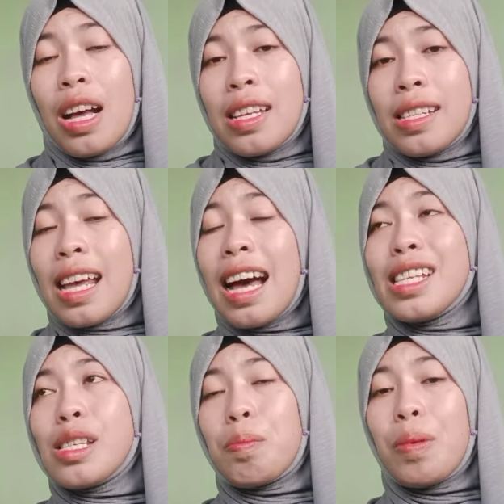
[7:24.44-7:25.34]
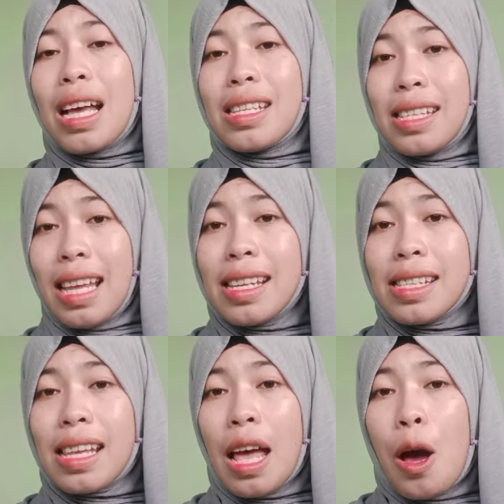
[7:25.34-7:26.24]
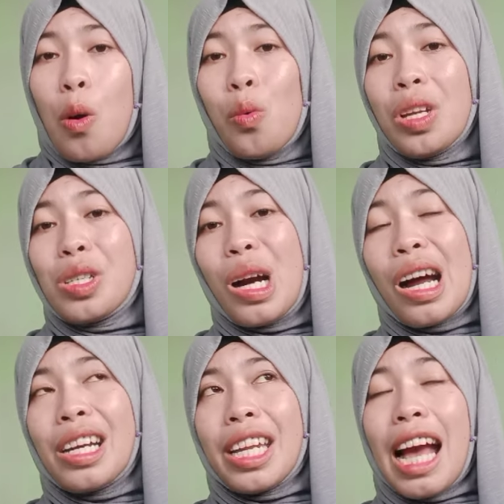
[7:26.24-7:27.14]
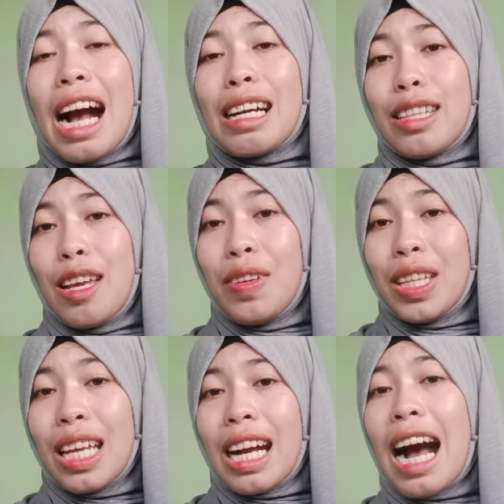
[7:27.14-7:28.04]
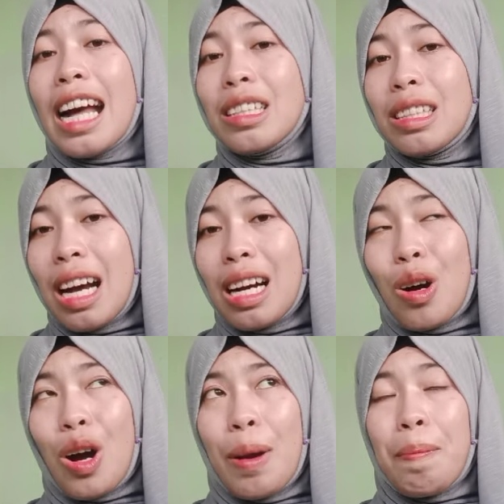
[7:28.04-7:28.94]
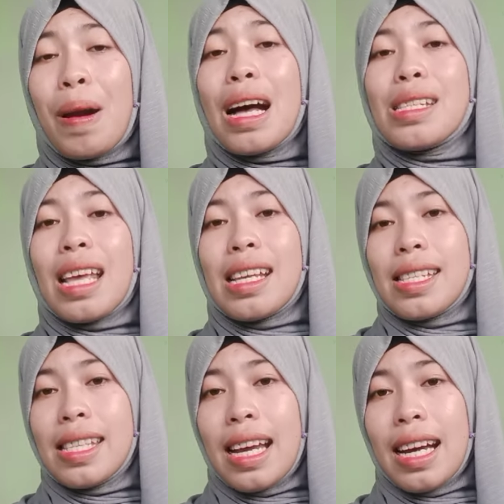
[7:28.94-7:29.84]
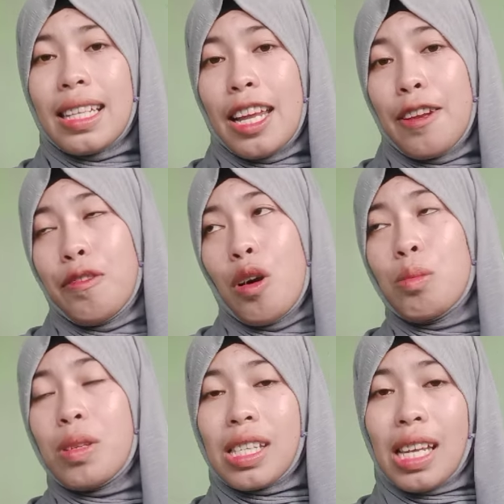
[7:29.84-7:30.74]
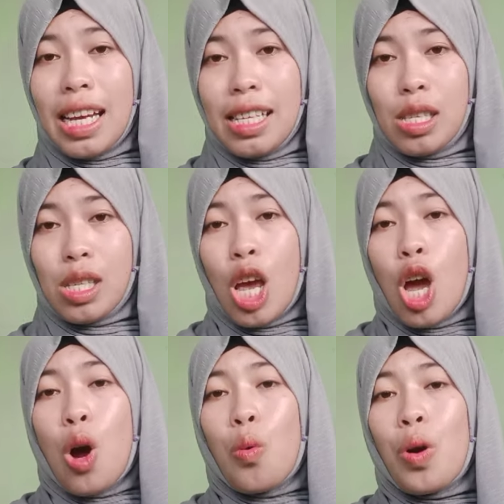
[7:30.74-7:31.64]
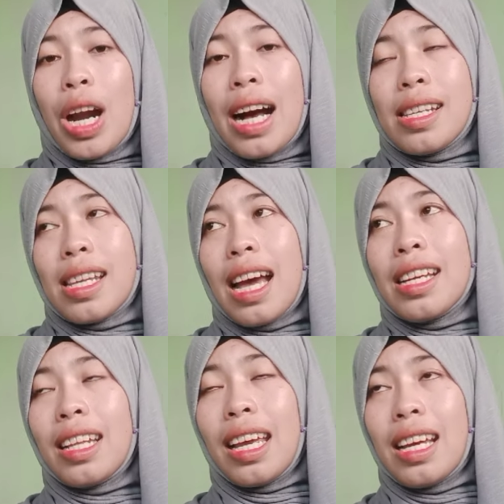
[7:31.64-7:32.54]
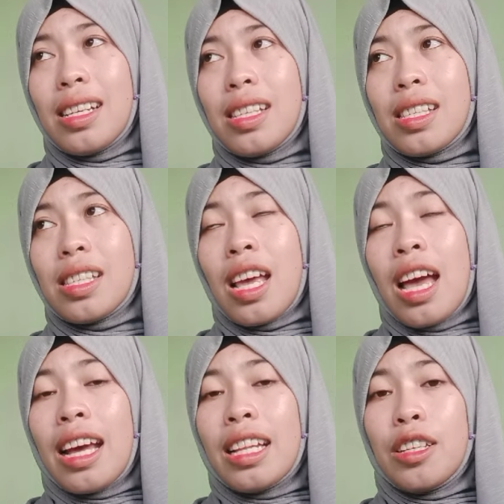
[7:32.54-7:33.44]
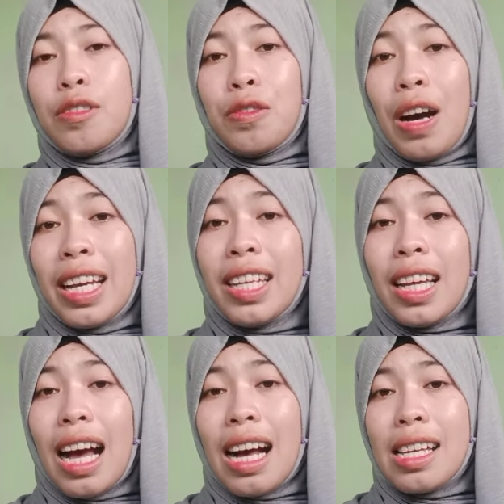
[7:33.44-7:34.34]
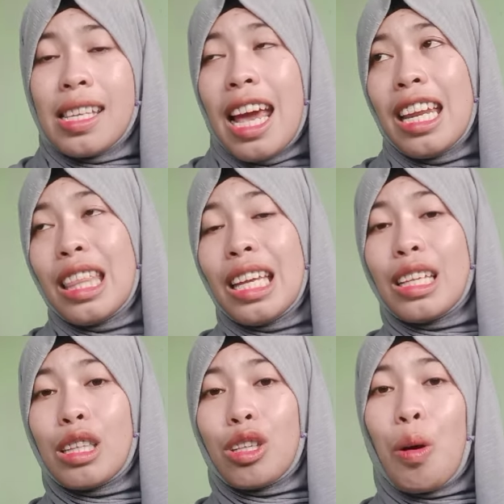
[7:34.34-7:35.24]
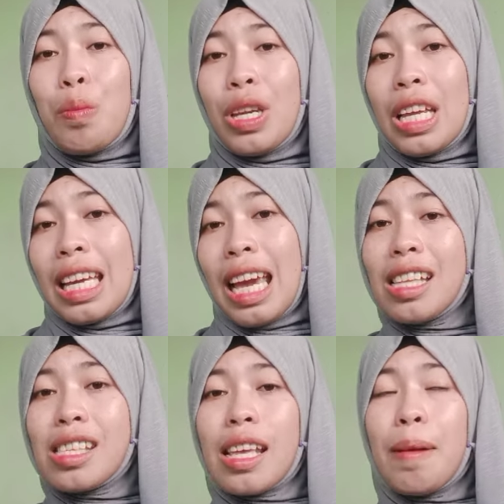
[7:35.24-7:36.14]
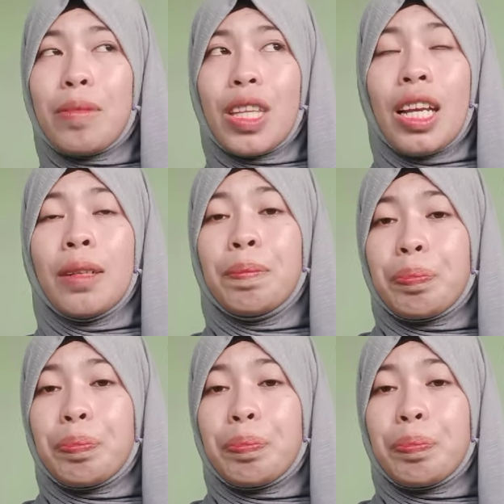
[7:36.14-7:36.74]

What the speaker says: science processes, which are the activity, conduct, or process that involves signs, where a sign is defined as anything that communicates something,